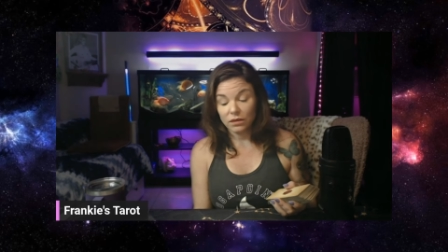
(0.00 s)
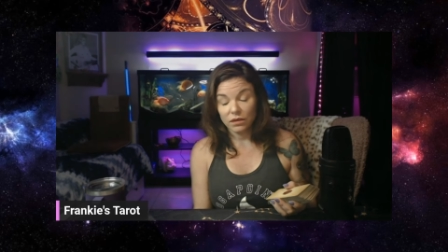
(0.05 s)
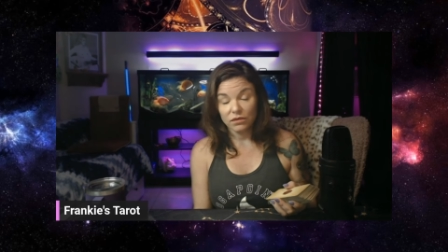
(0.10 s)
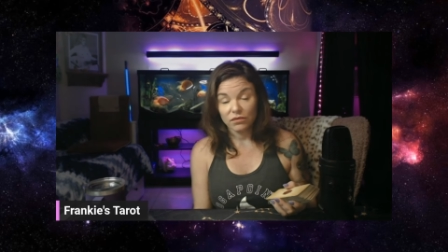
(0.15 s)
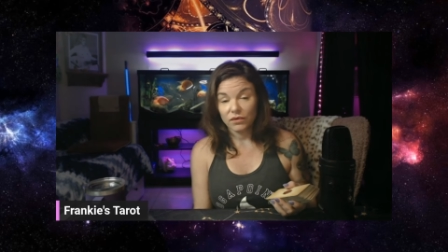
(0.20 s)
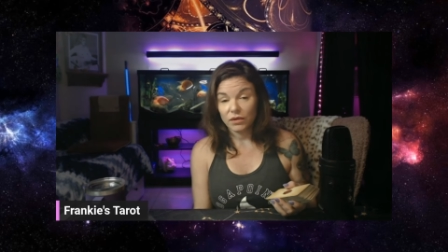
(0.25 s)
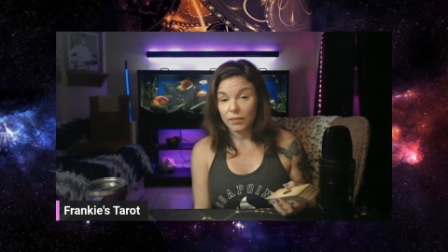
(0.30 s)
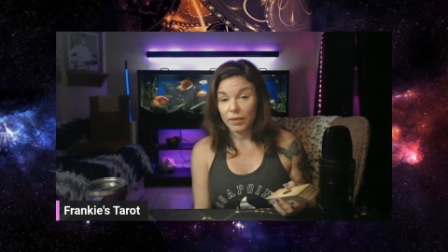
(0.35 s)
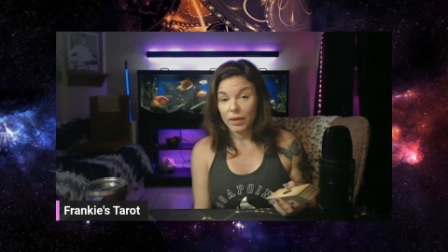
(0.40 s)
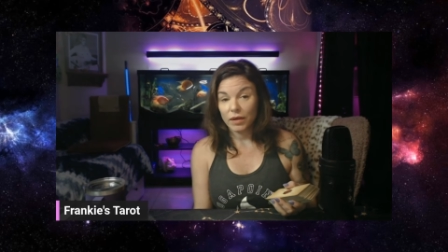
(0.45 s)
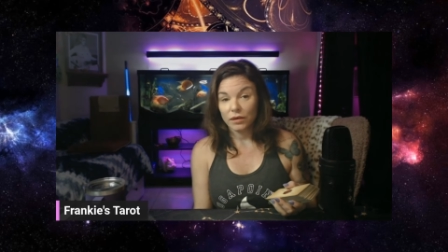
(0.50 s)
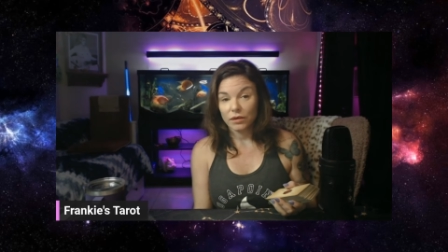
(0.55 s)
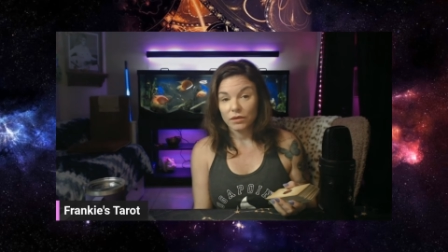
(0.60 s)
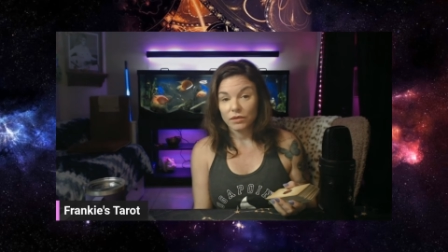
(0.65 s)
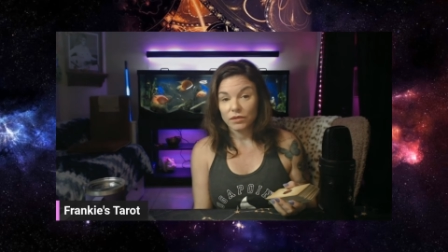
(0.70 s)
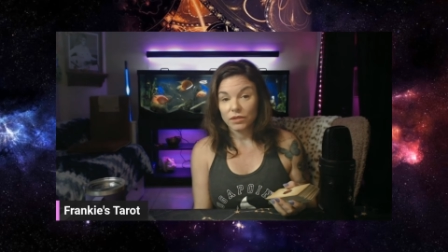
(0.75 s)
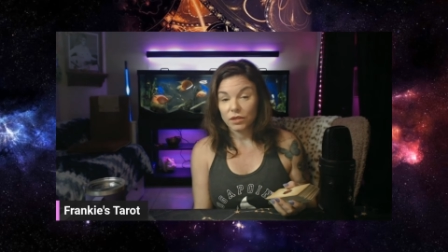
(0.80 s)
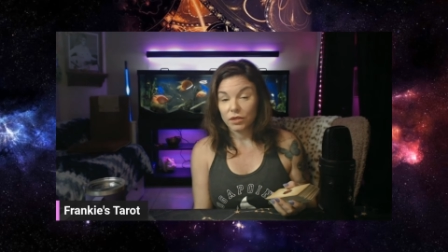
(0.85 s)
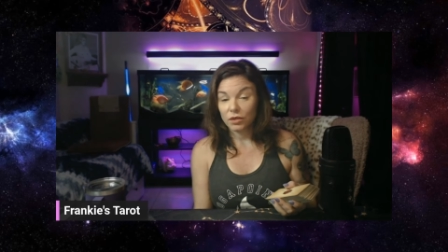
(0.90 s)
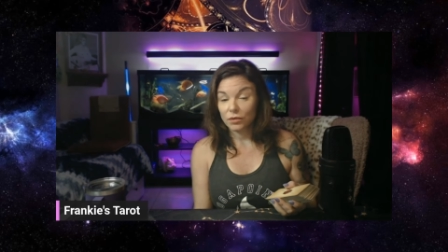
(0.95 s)
and the Three of
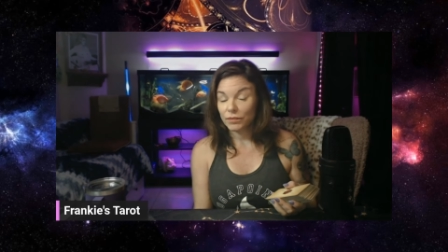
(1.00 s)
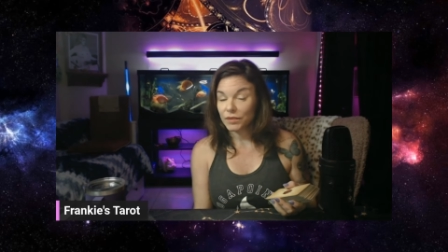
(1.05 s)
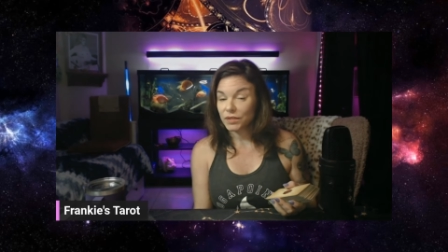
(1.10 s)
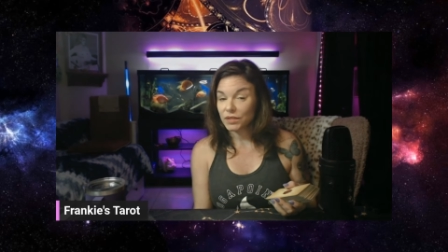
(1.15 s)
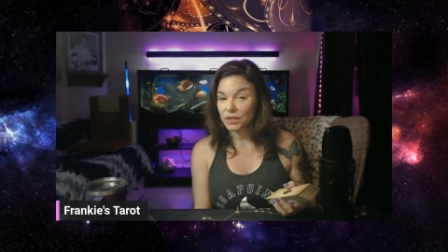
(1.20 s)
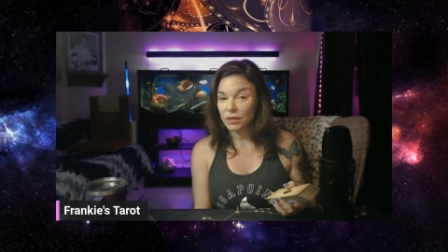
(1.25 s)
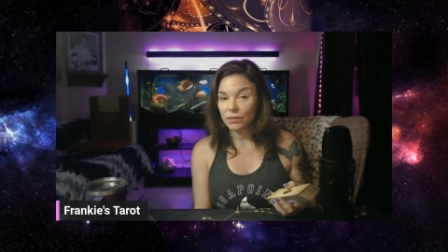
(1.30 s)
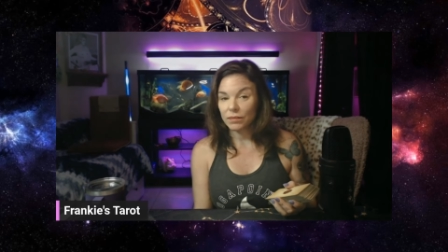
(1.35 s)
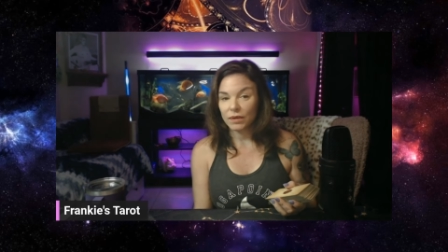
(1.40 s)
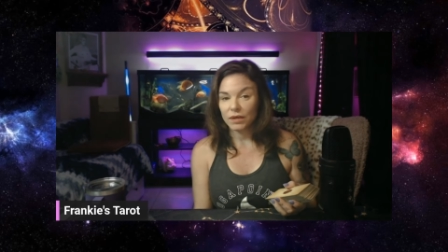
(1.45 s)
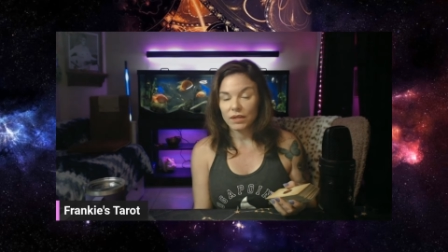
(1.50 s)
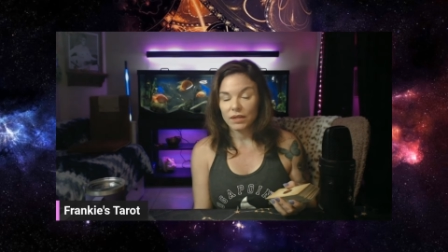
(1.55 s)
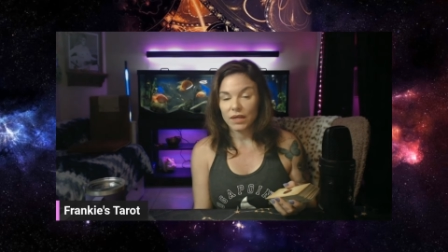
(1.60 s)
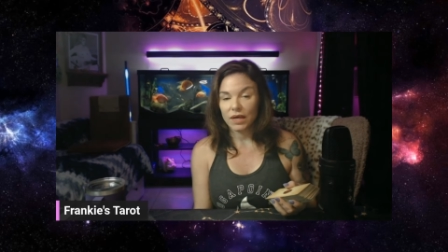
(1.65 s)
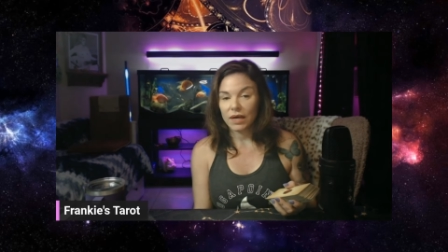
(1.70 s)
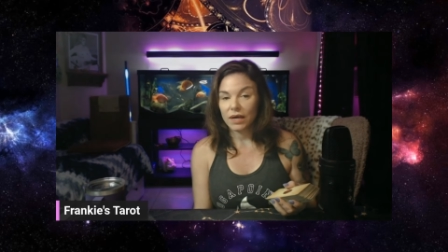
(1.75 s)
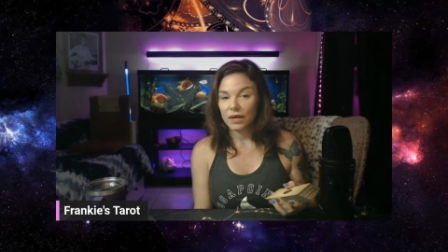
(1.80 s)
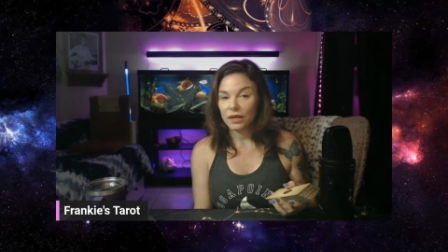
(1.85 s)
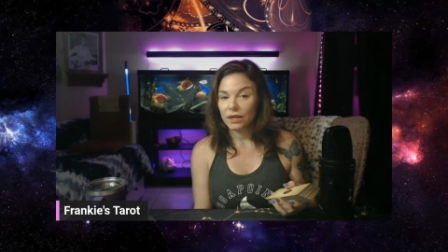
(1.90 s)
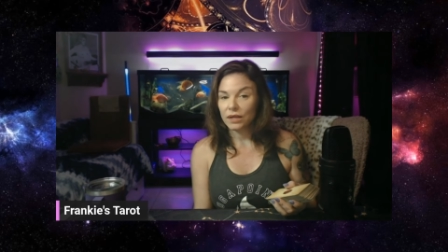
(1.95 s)
Pentacles, it could be somebody
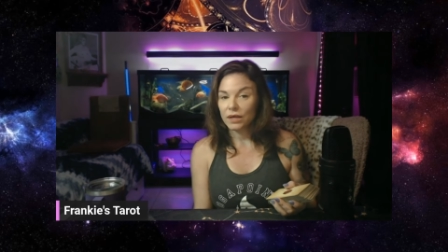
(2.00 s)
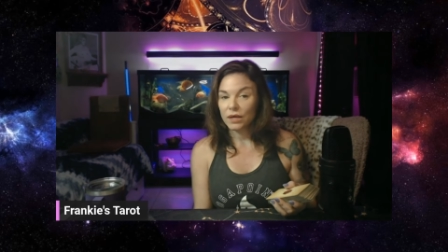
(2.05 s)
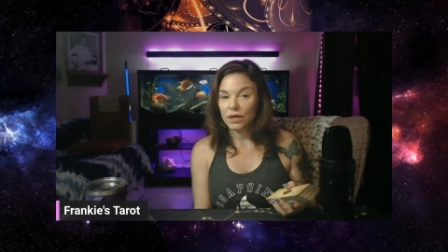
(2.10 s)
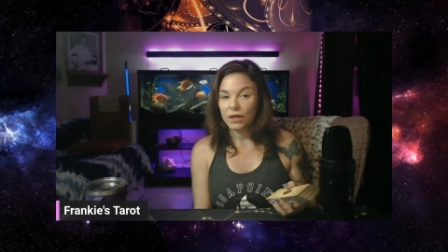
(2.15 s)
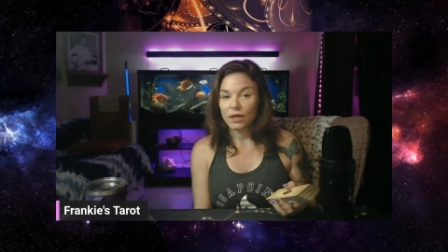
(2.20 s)
that